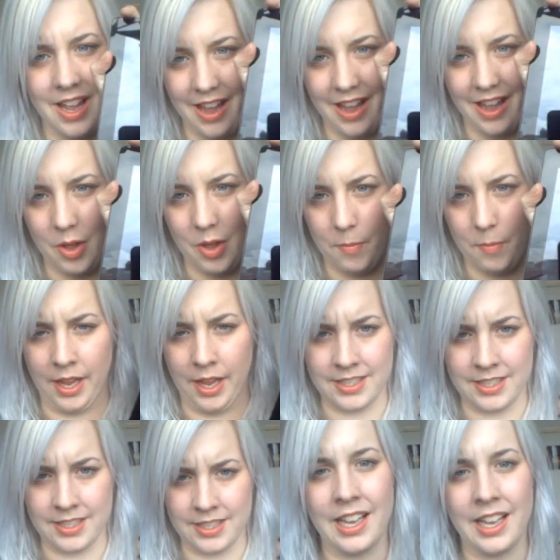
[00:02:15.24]
a lot
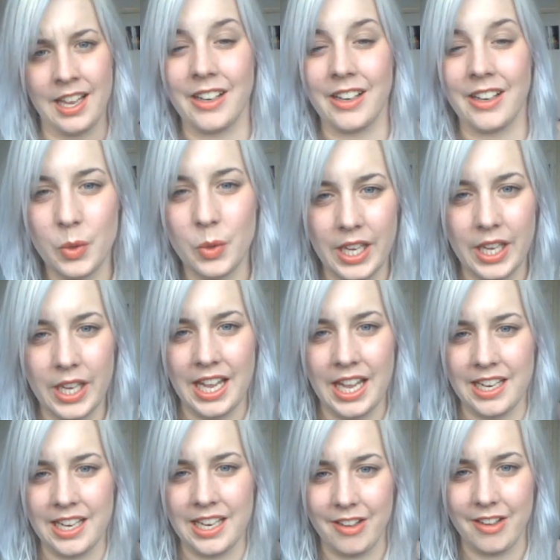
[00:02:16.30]
better and a lot
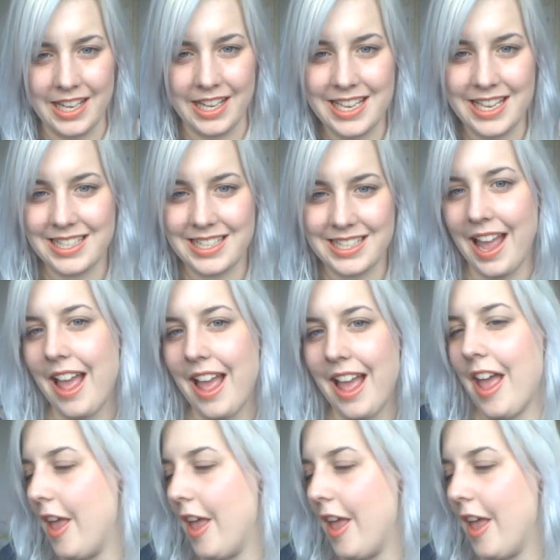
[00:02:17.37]
quicker and a lot easier.